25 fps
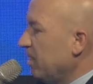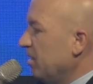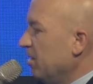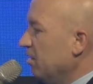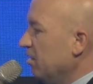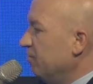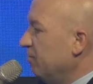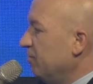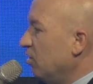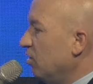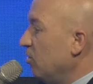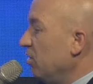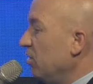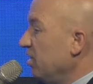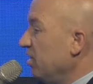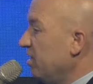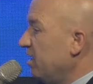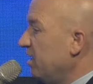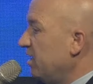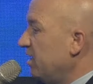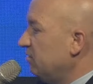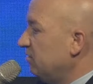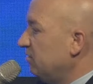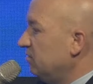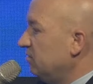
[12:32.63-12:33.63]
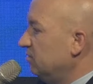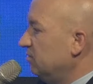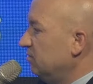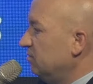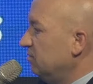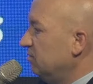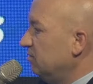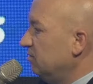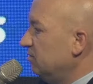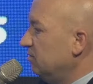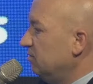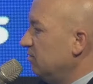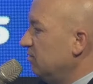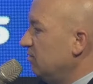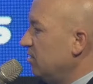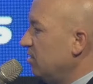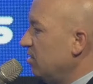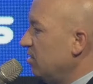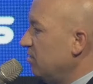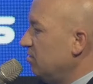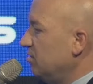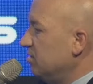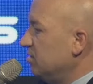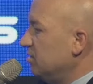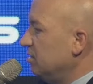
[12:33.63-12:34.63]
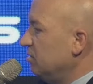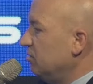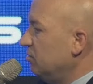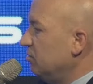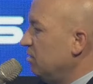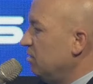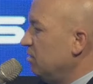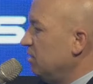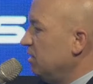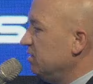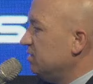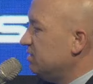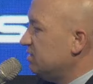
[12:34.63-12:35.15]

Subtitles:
Following that, there is a growing